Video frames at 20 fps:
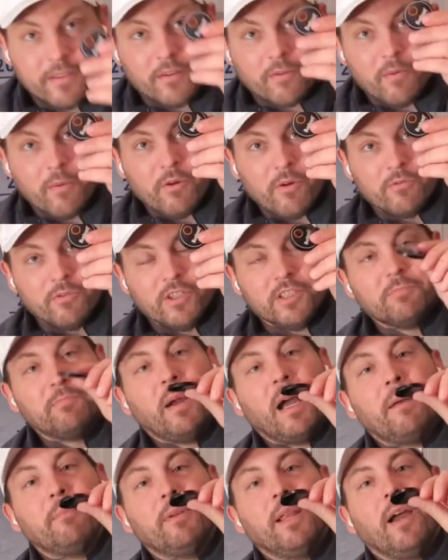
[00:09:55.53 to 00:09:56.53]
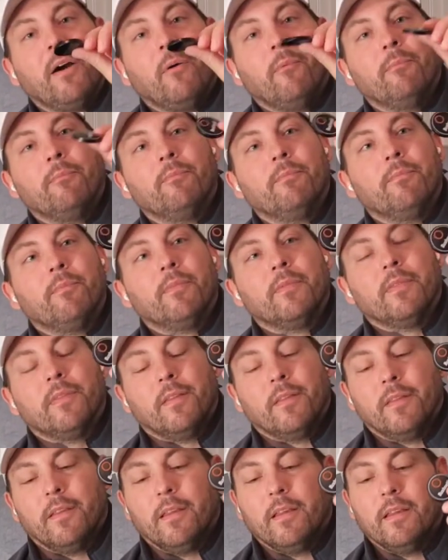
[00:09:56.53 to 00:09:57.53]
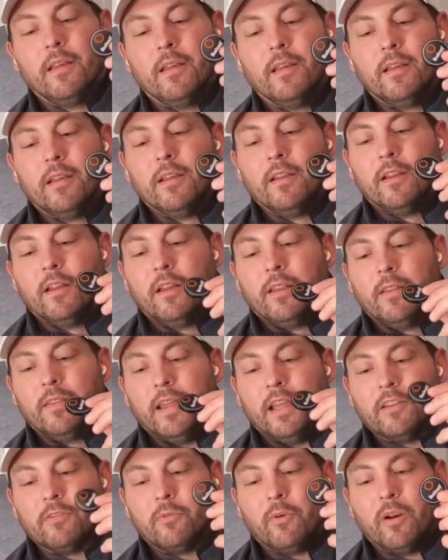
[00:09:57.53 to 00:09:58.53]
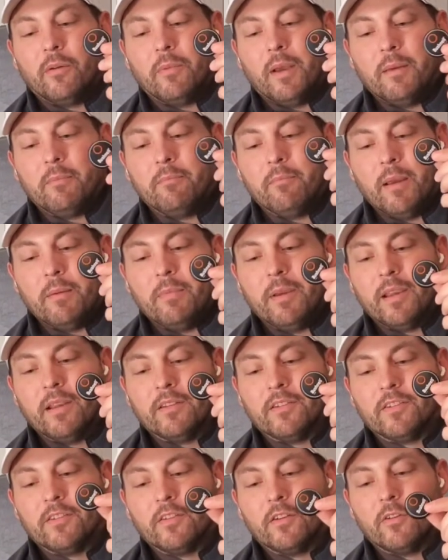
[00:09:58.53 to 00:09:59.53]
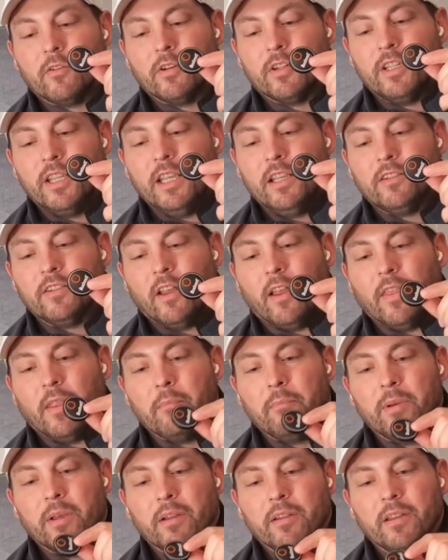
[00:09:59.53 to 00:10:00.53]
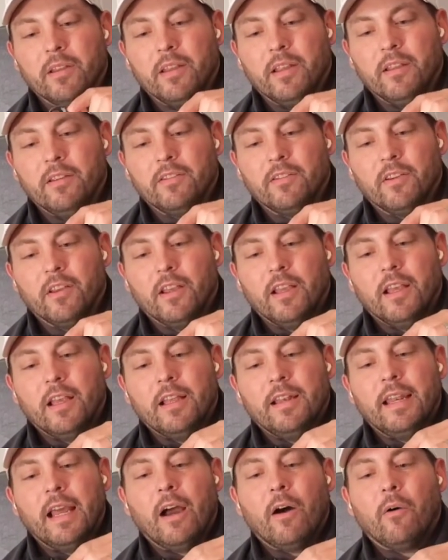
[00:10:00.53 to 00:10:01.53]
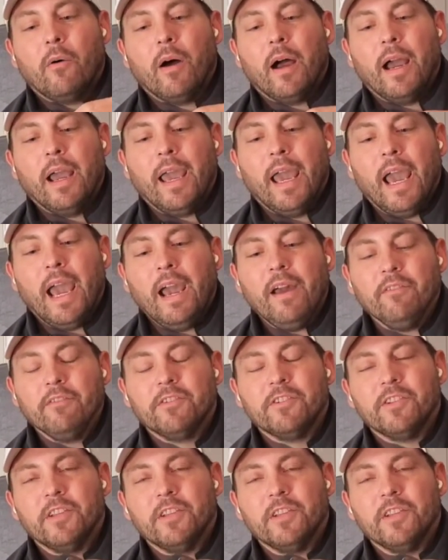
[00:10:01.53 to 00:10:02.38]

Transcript: the remote just popped out. That's one of my biggest critiques on the build of this. Now, I have